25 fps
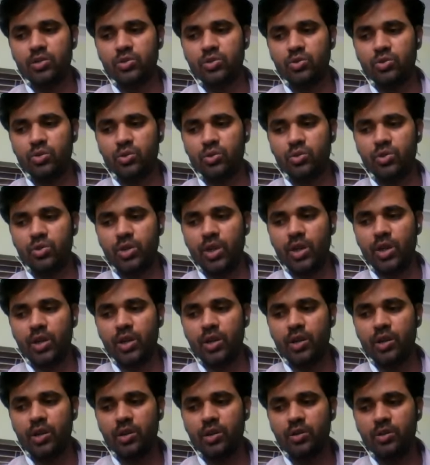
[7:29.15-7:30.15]
So
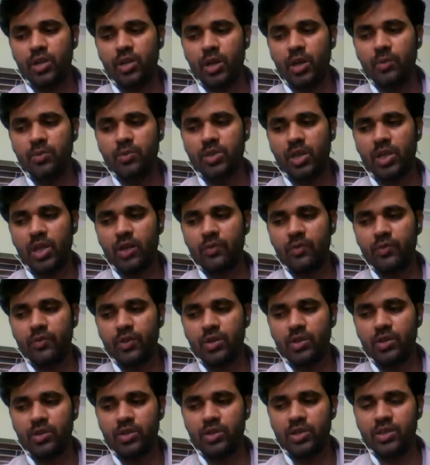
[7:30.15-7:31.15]
they themselves
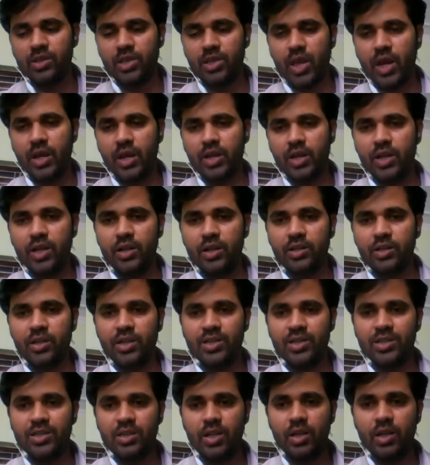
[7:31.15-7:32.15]
decided
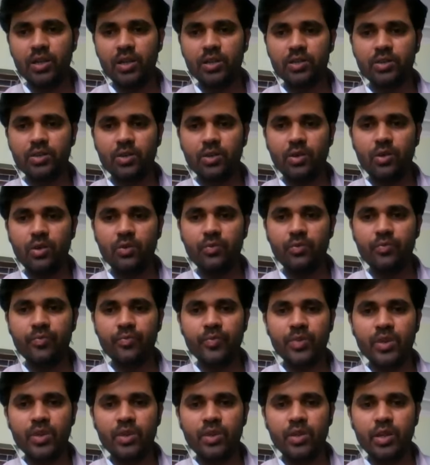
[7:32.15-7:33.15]
the status of
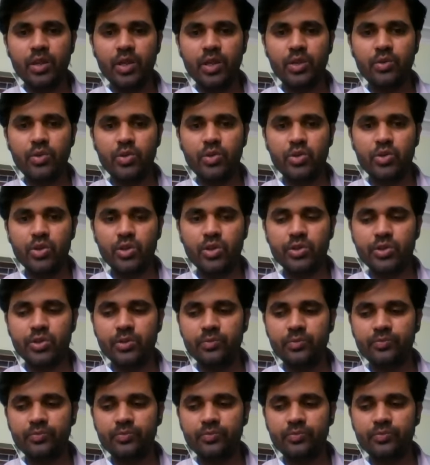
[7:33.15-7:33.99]
individuals.